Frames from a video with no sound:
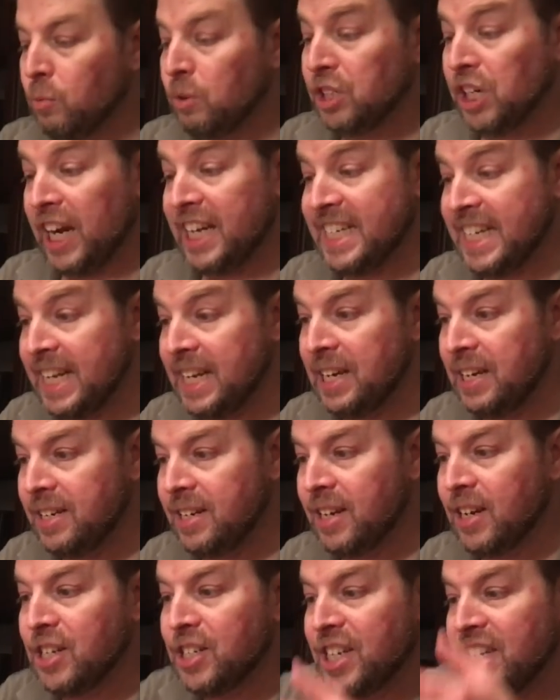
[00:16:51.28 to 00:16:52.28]
which I didn't,
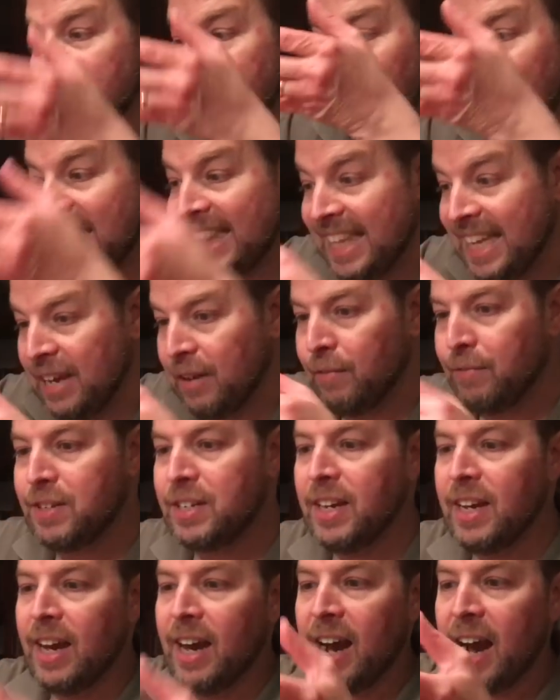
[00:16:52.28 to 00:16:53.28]
because this guy lived,
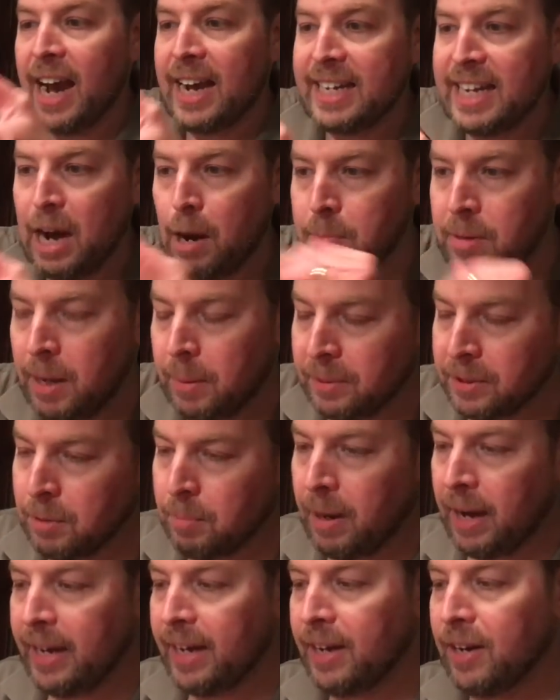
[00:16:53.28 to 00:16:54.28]
I'd now be able to
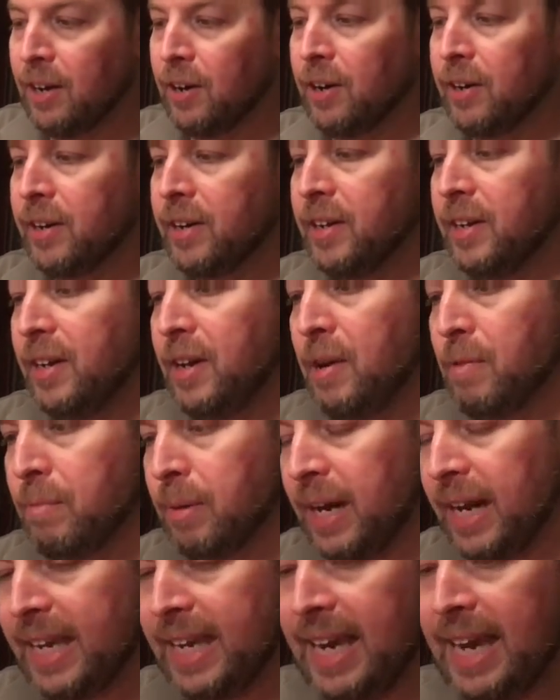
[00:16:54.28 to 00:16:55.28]
buy a card.
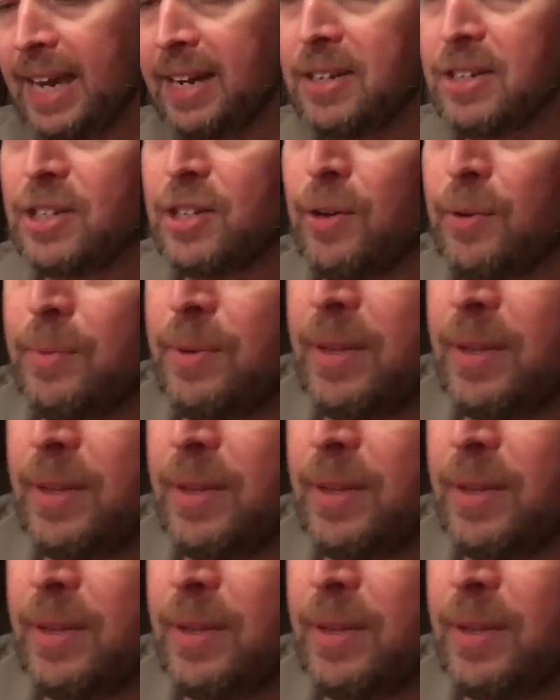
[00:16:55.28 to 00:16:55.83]
But I can't, so